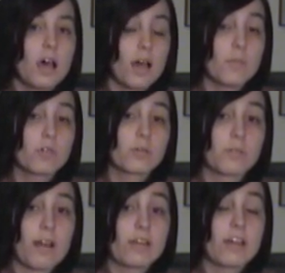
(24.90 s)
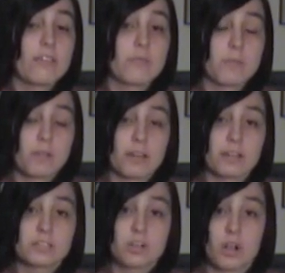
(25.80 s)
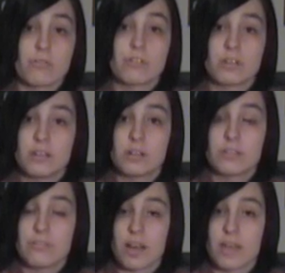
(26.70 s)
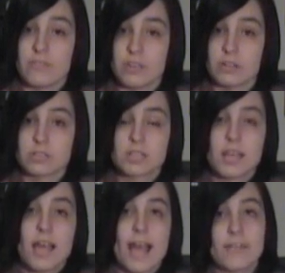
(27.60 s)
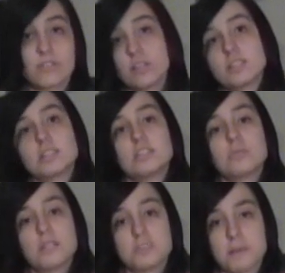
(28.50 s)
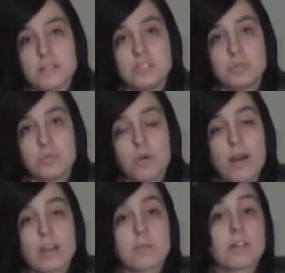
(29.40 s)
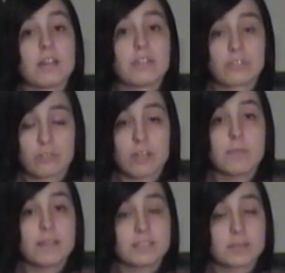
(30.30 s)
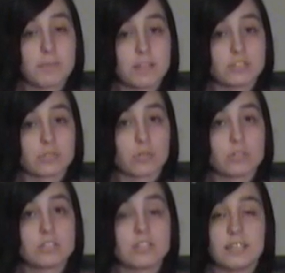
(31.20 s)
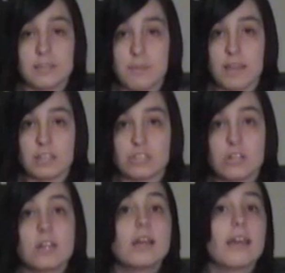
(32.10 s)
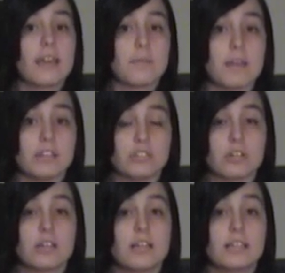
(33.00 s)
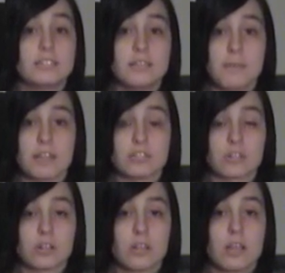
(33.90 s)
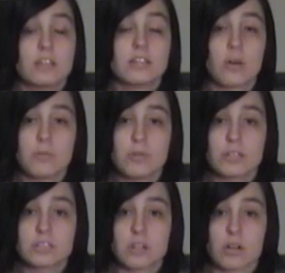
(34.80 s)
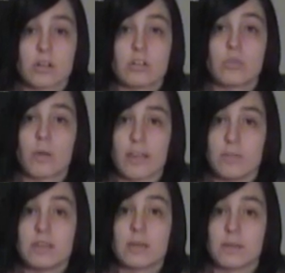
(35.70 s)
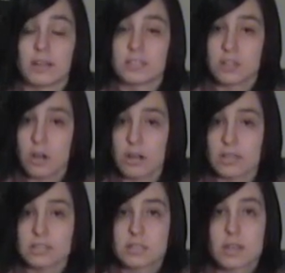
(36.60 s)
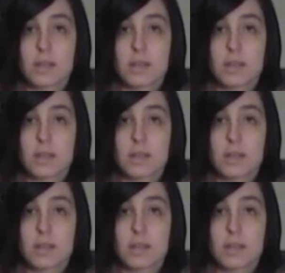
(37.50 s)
I'm Morgan Brown and I've been playing the guitar for nearly 5 years. After listening to my speech, you will know how to play 3 basic major chords: E major, A major, and D major, to help you get started on your way to becoming a guitarist.